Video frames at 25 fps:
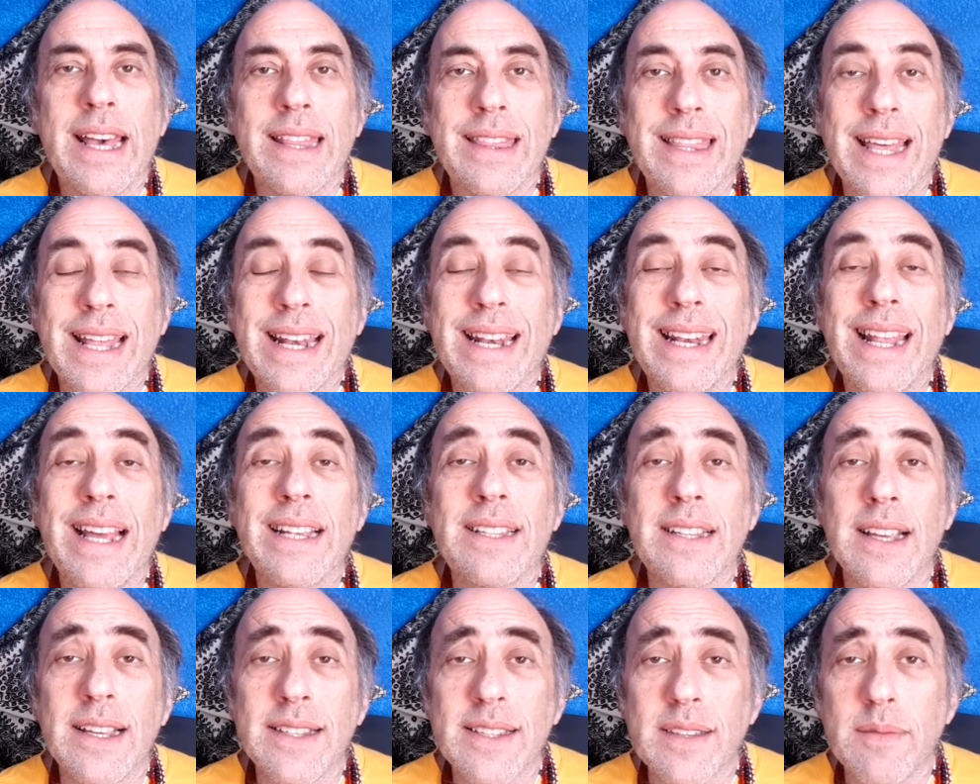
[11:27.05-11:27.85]
that
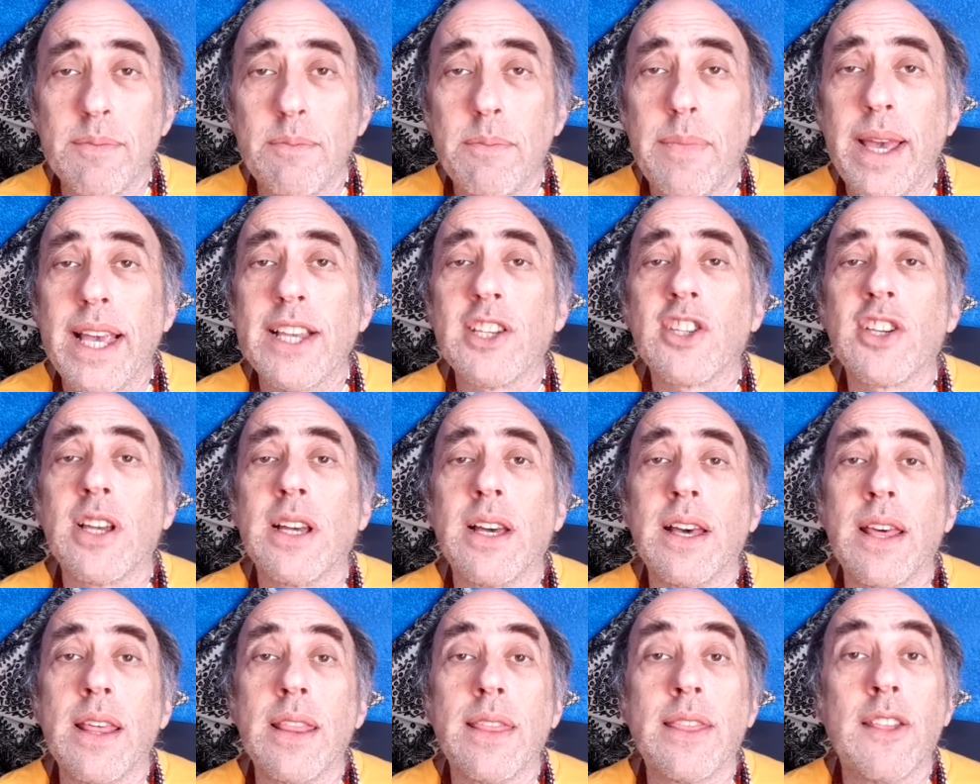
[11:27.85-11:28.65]
let us
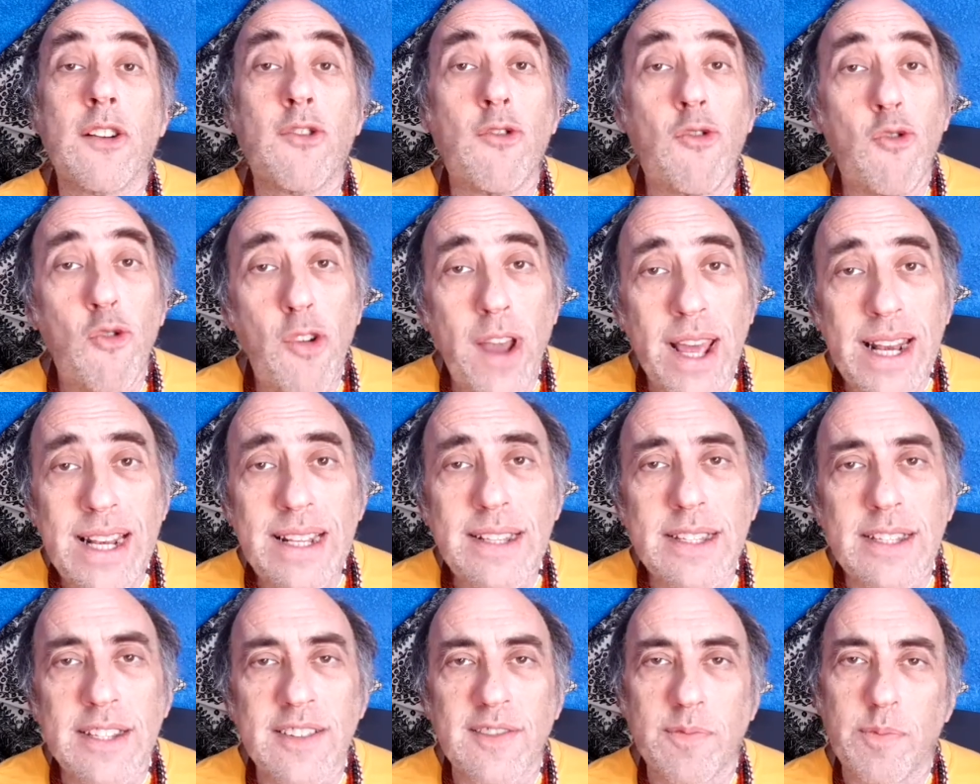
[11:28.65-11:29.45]
measure the
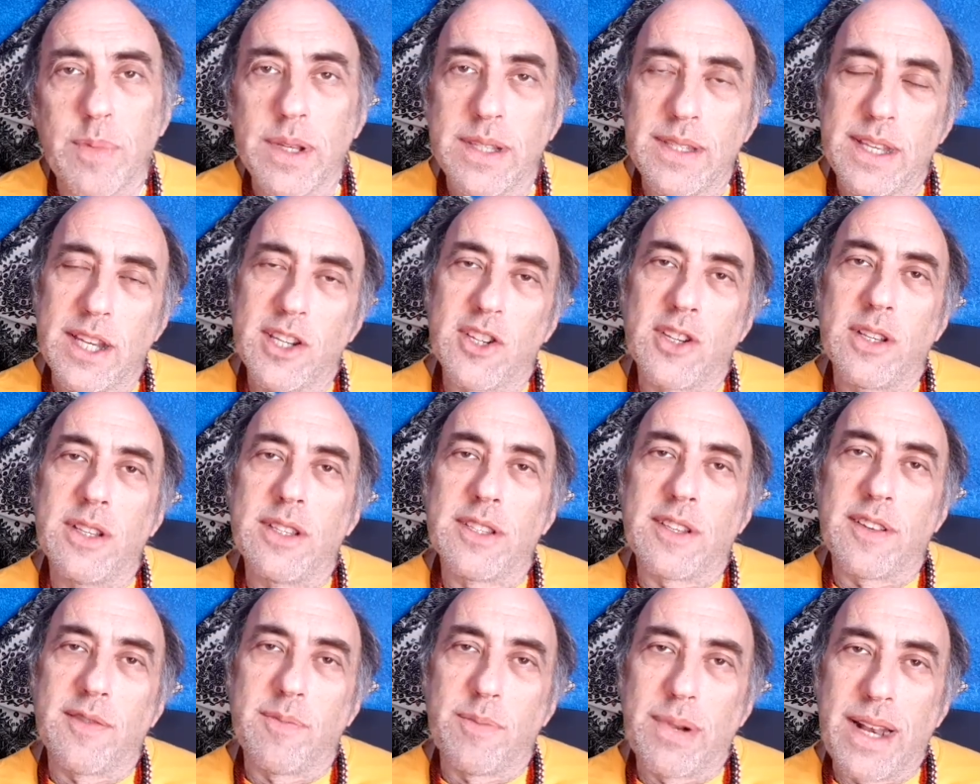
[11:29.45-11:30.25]
relative
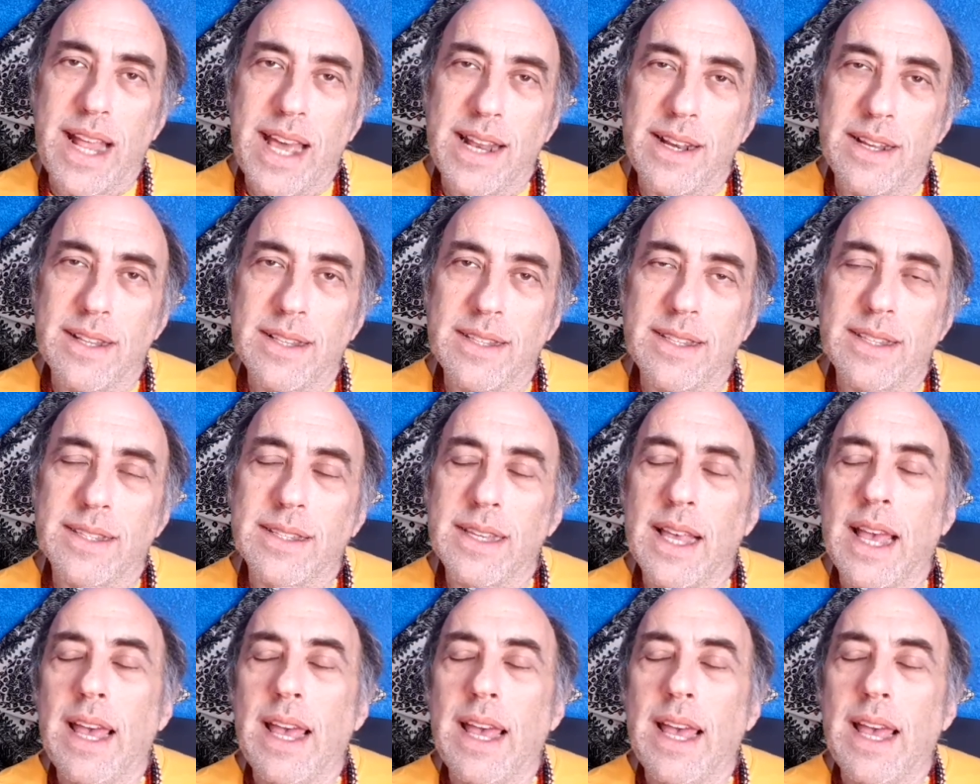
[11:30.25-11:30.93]
positions of planets,